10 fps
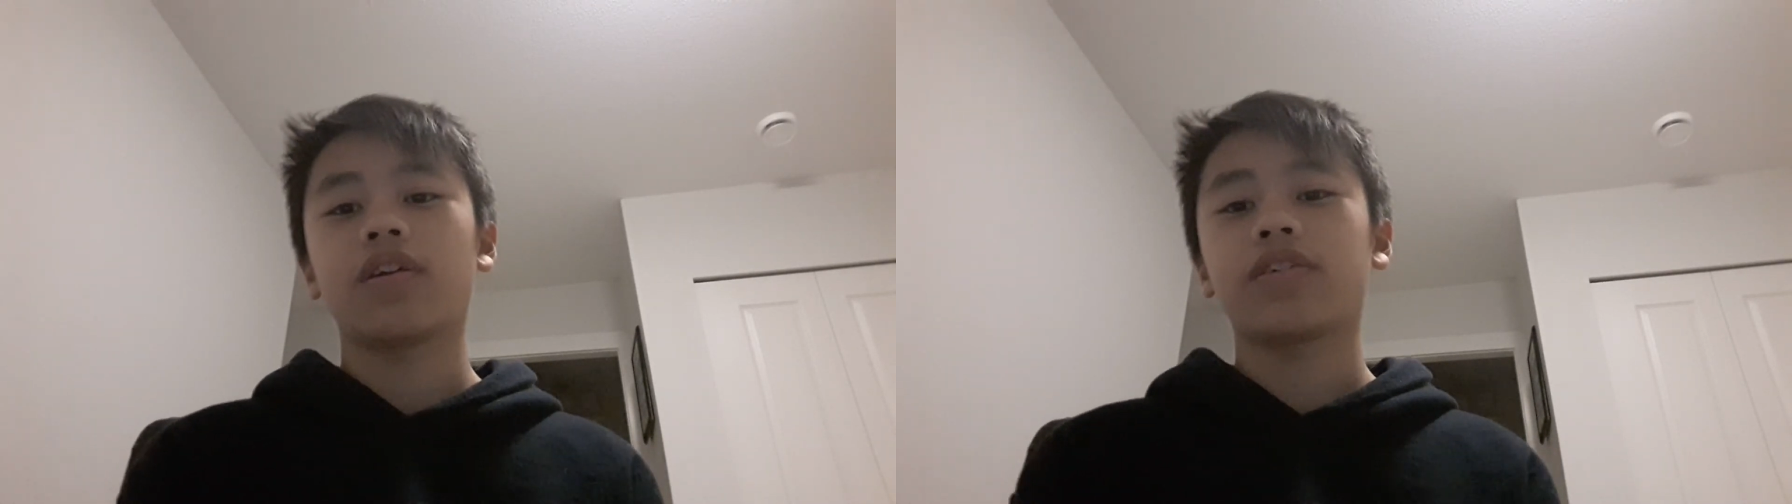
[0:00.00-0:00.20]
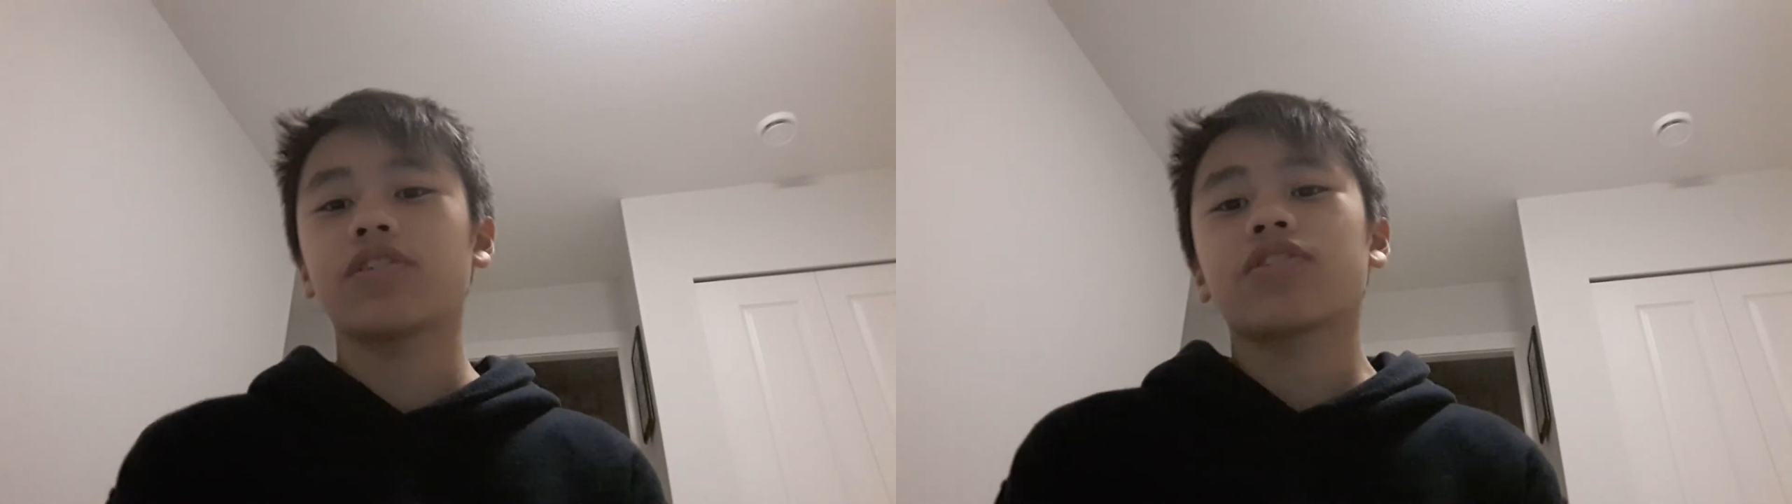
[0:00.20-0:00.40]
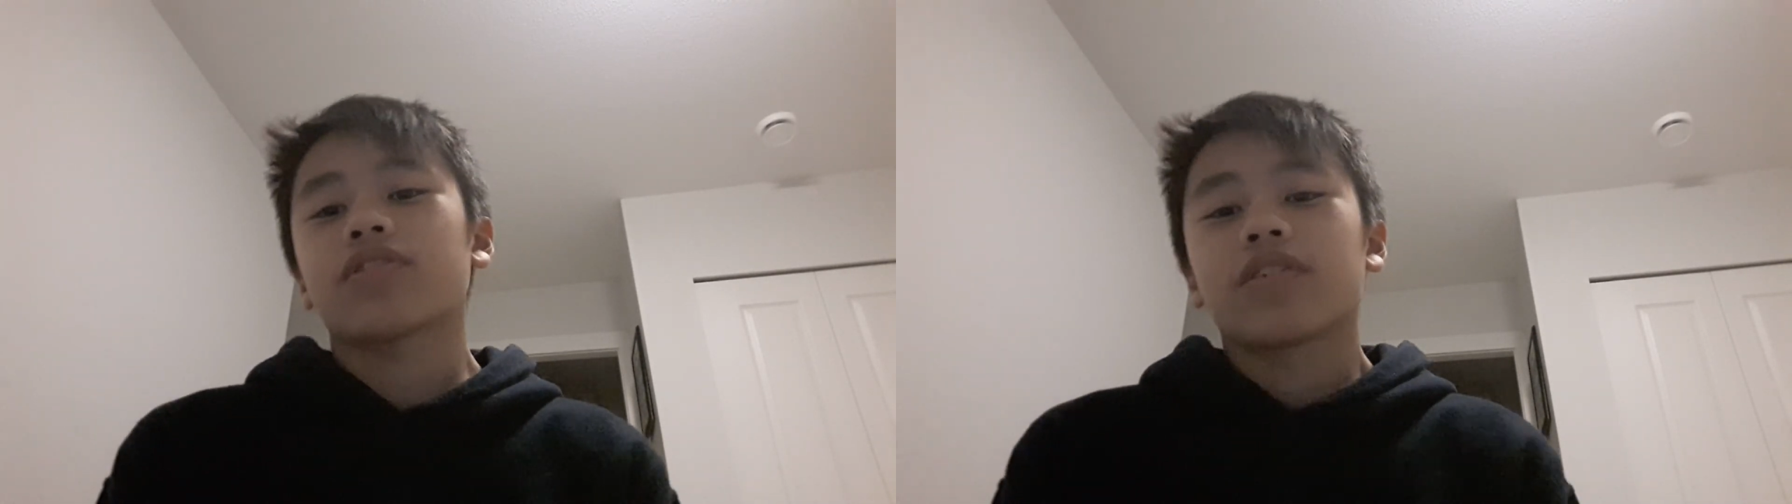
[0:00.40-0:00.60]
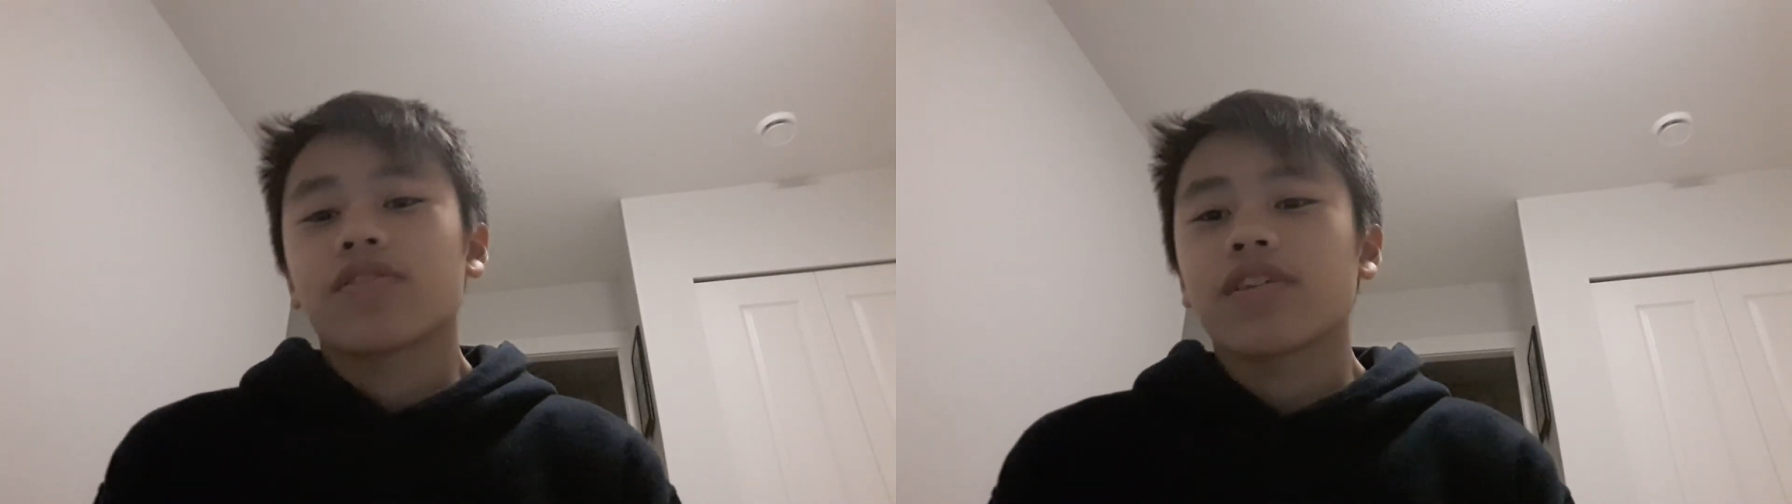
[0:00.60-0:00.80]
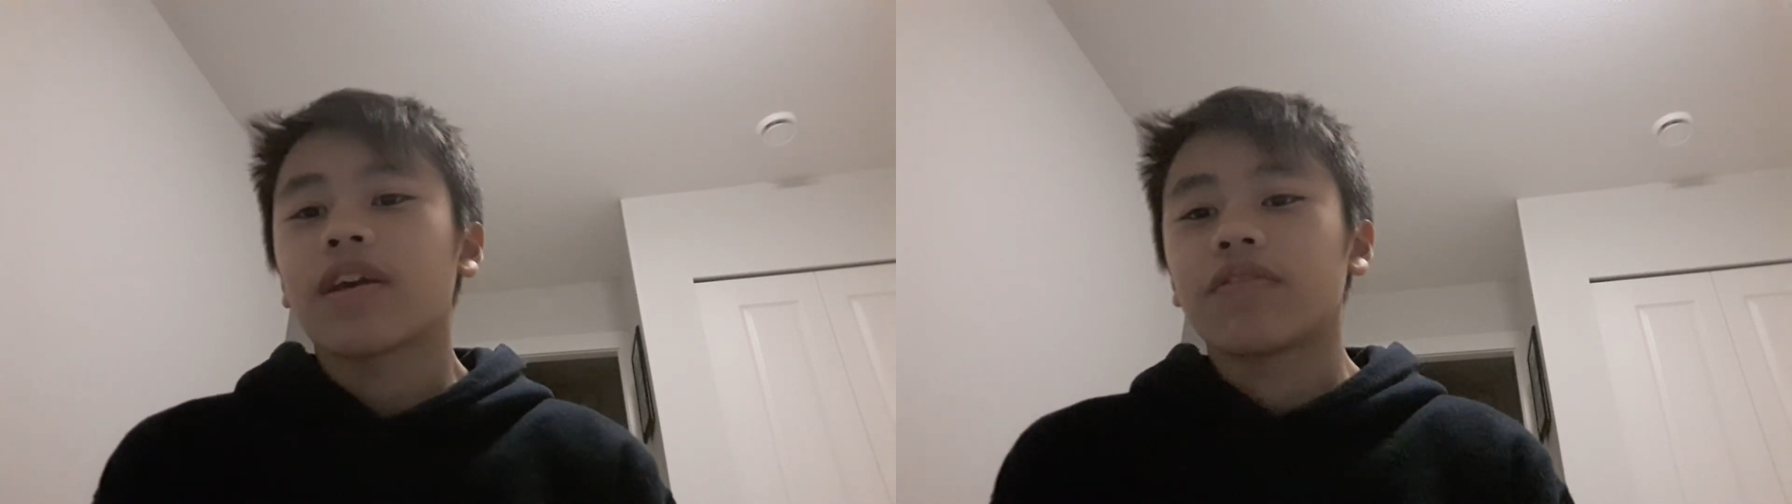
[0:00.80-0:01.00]
you're just gonna
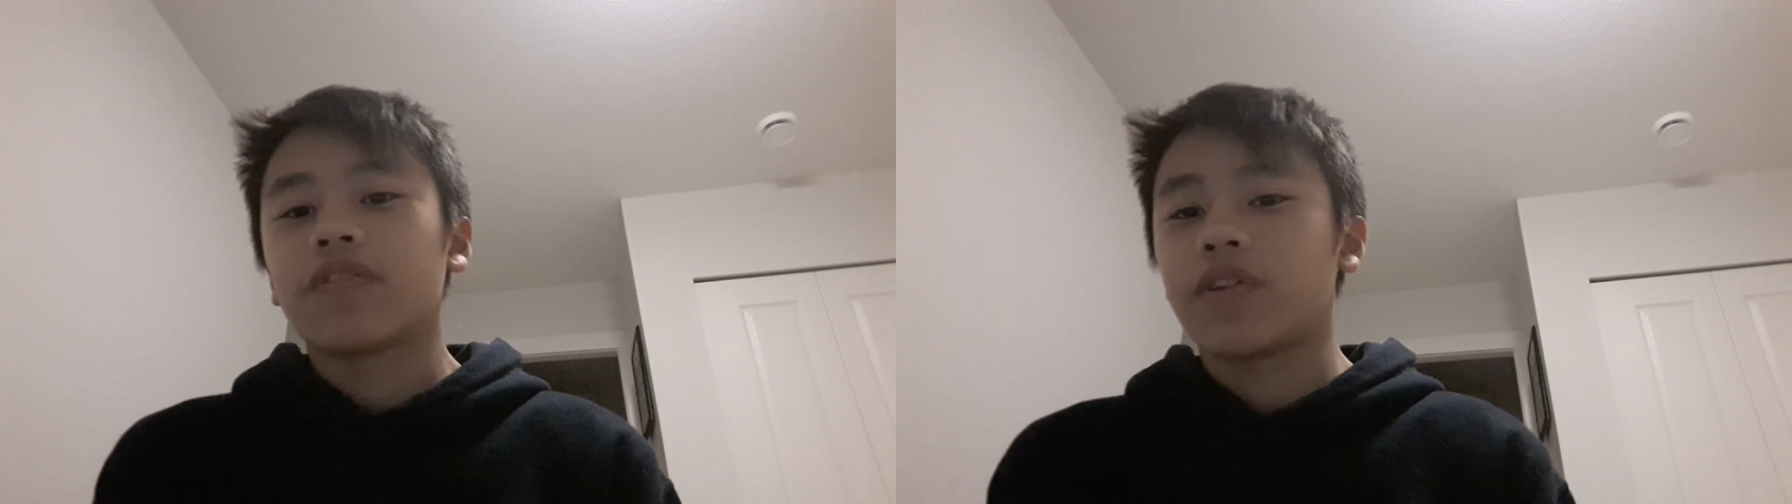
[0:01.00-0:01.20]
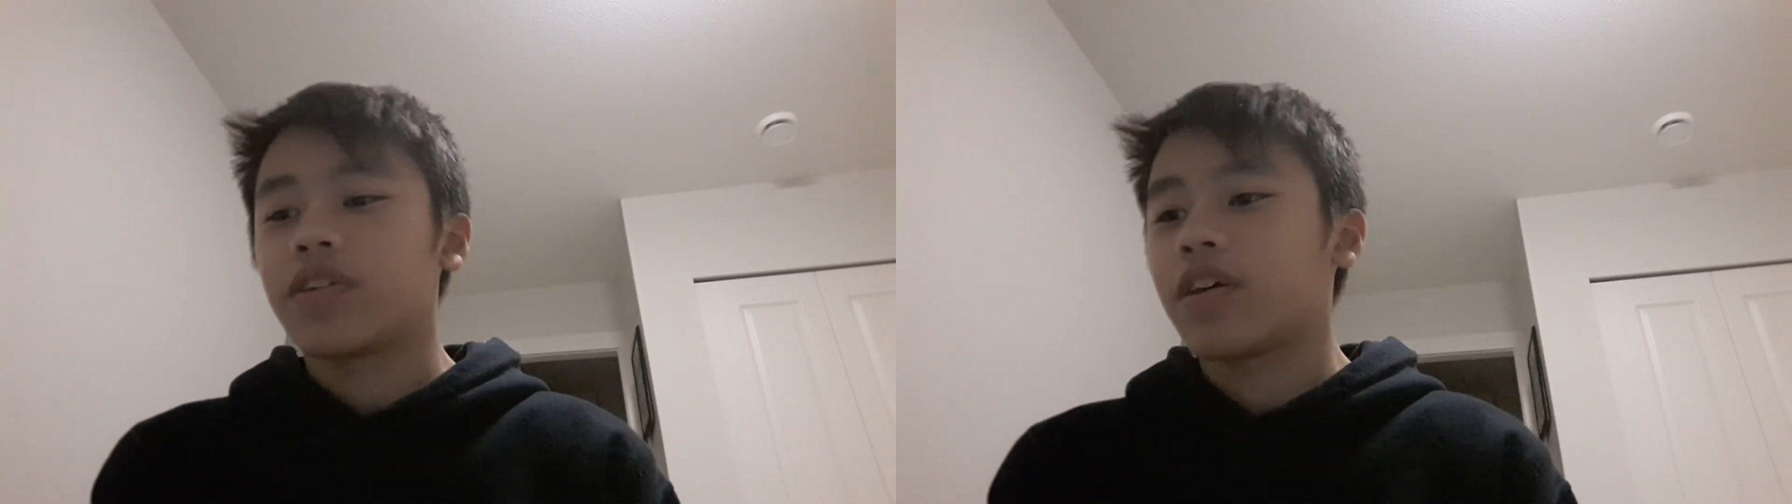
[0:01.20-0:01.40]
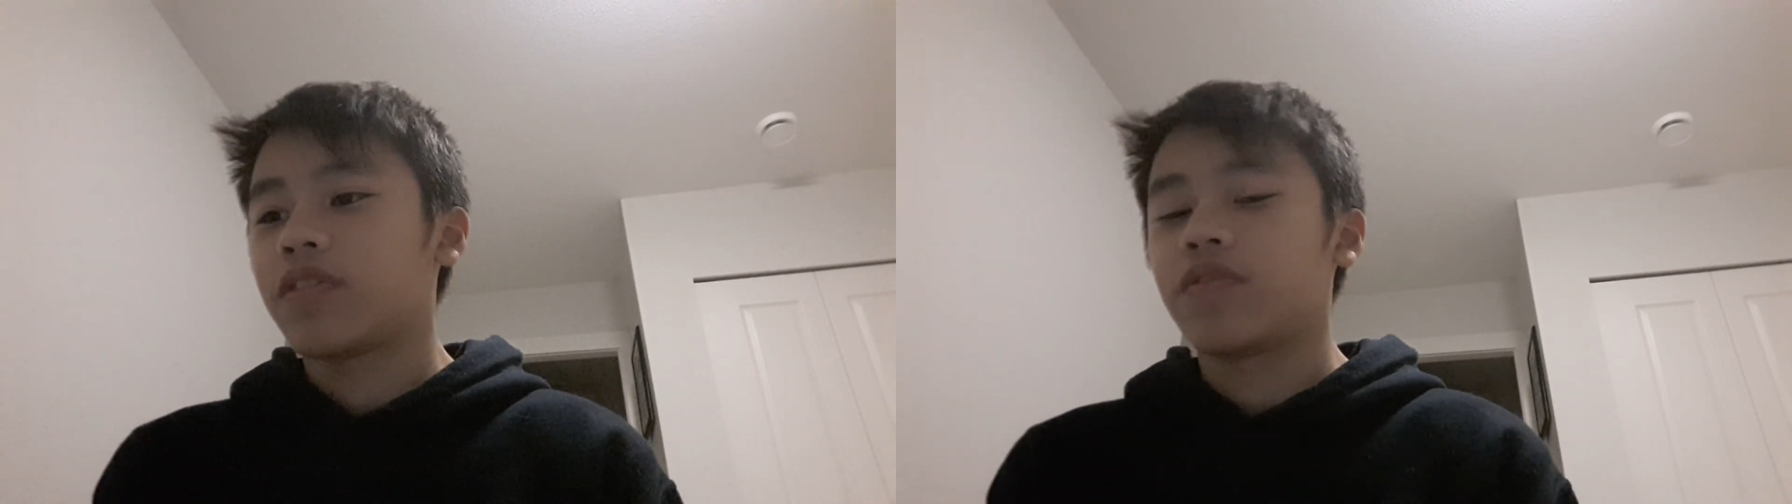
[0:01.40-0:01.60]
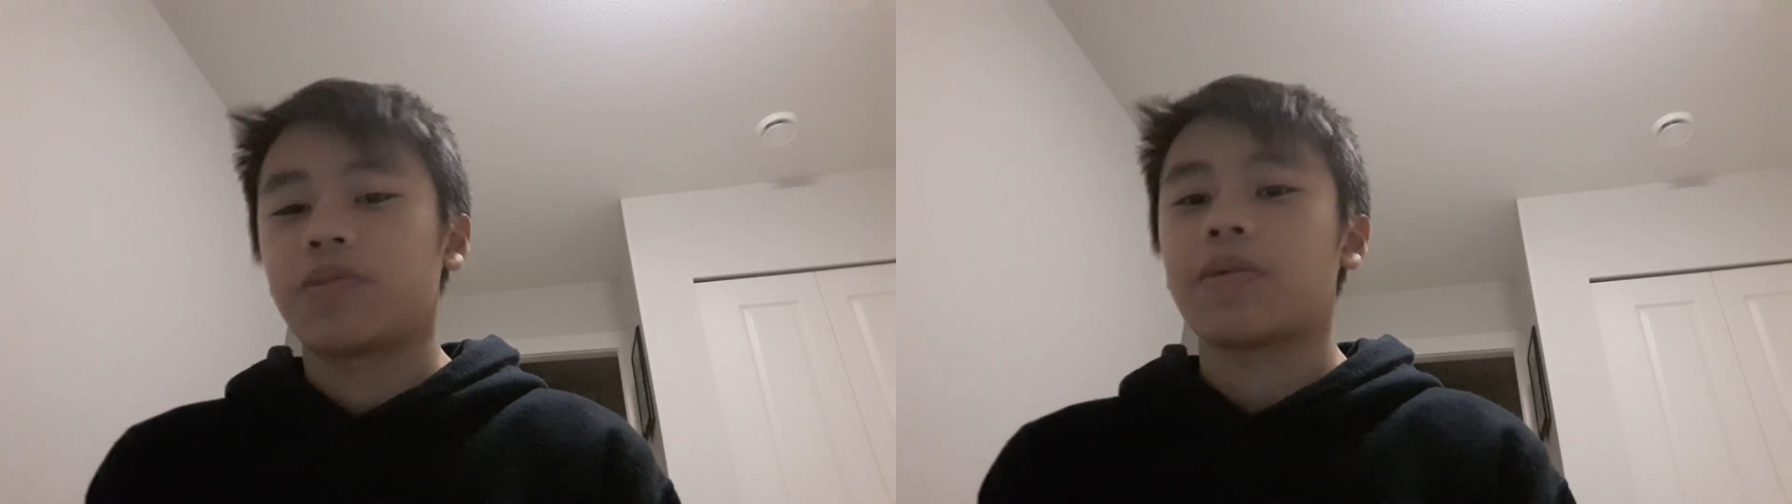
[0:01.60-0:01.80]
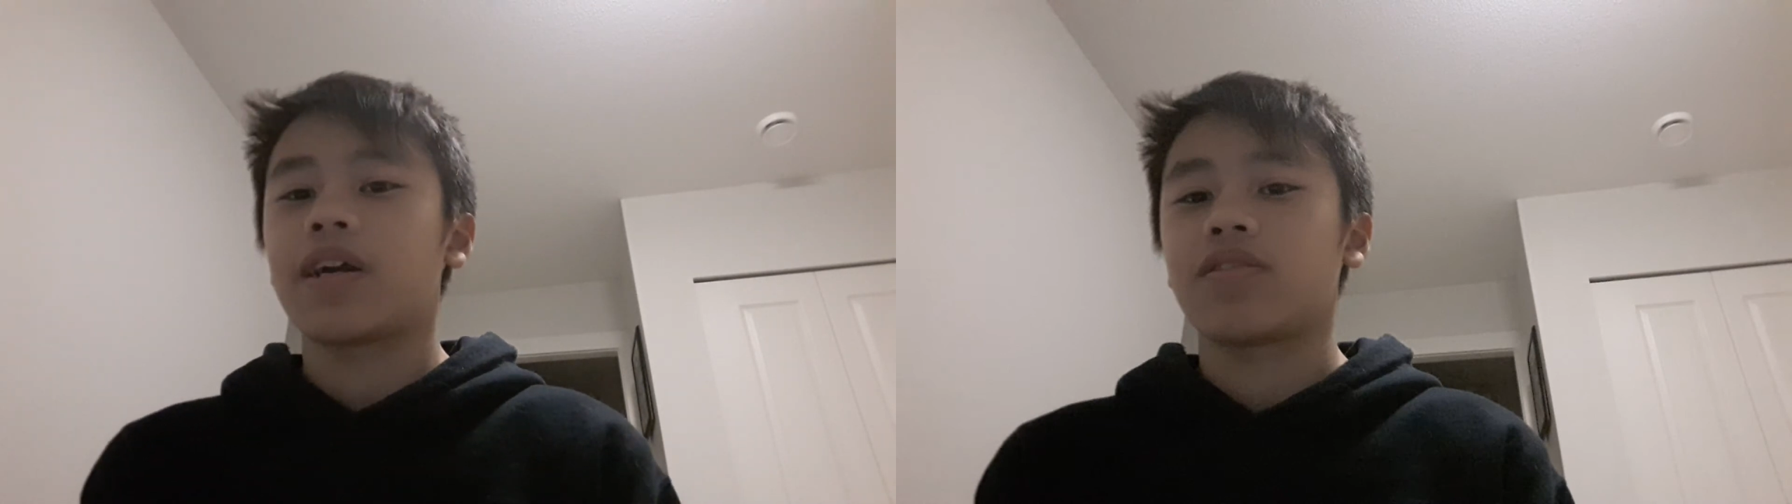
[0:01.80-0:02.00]
say everything out of your
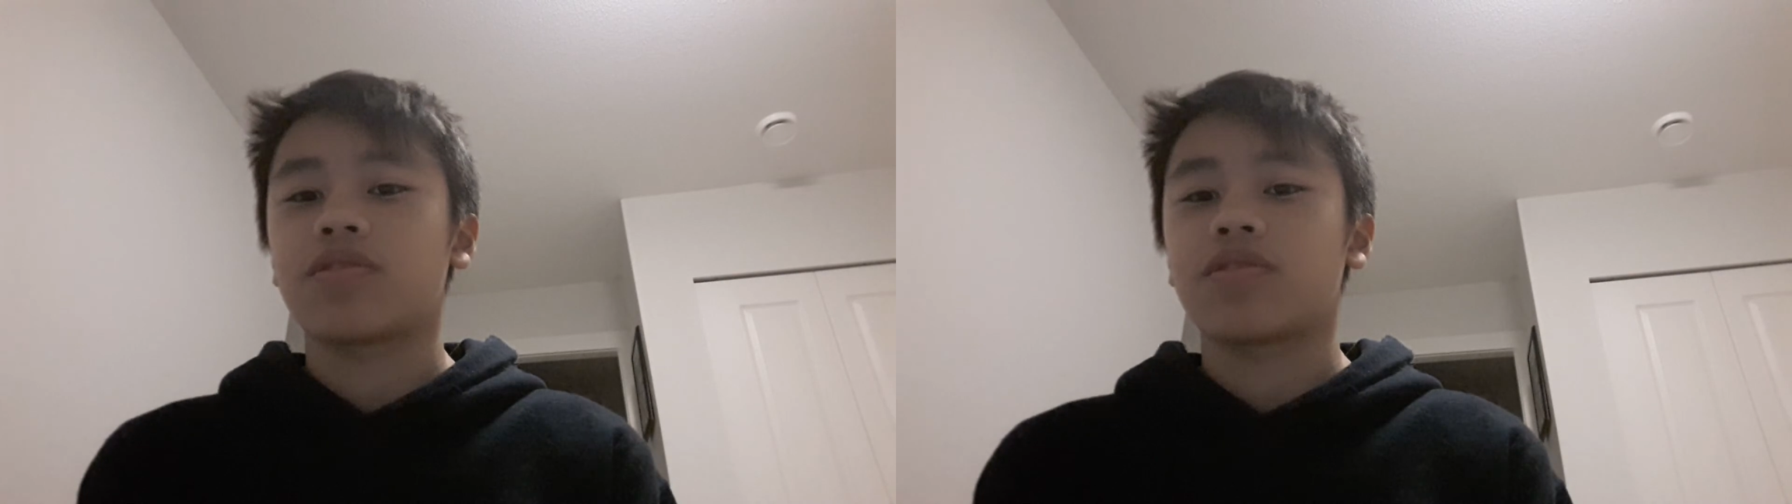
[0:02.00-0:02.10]
mind.